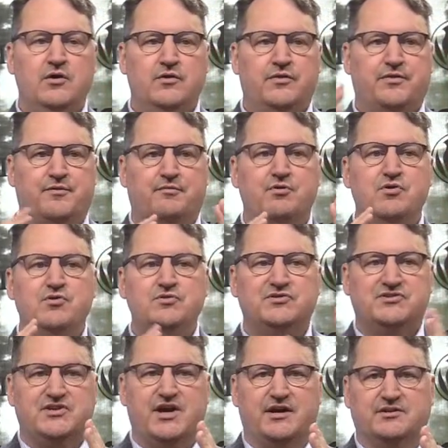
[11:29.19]
through
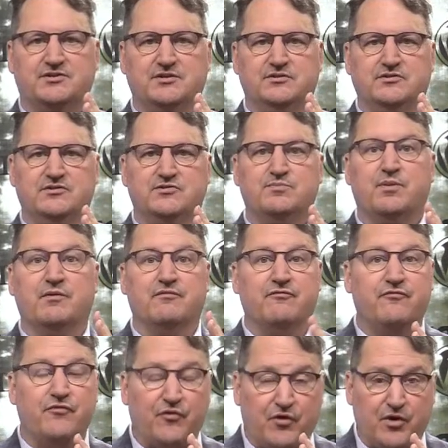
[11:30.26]
sections,
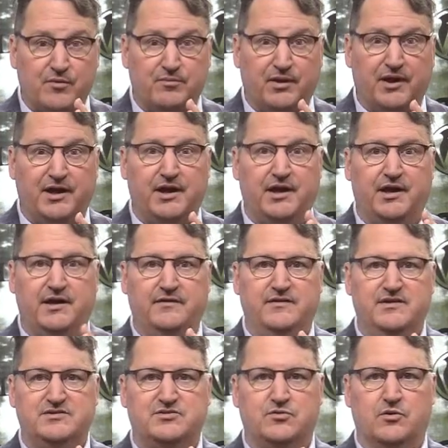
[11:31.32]
preferably in
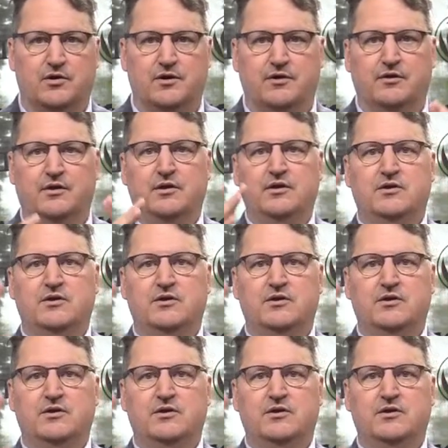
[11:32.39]
this order.